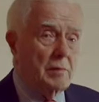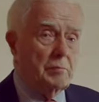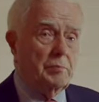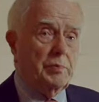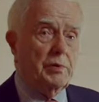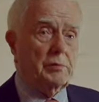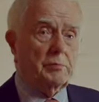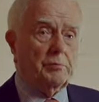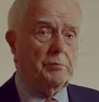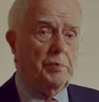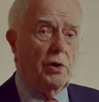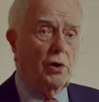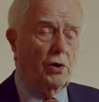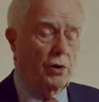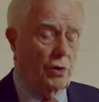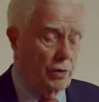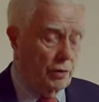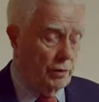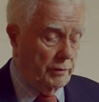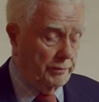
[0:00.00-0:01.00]
But
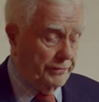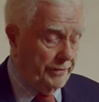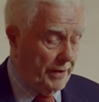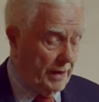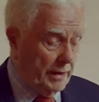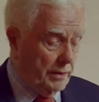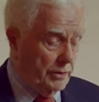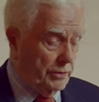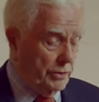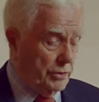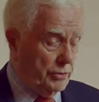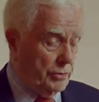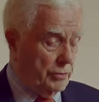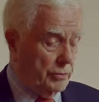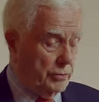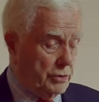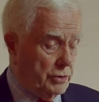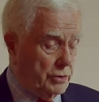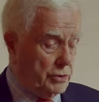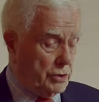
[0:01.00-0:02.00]
Paul
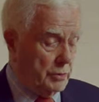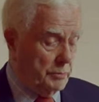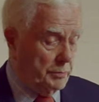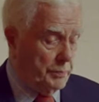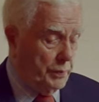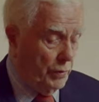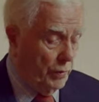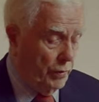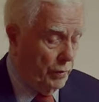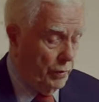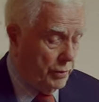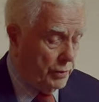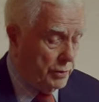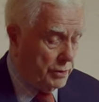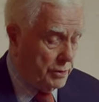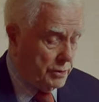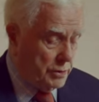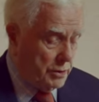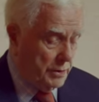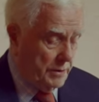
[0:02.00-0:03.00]
valued the
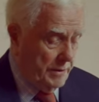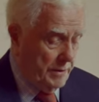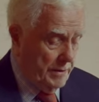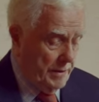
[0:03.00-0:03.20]
support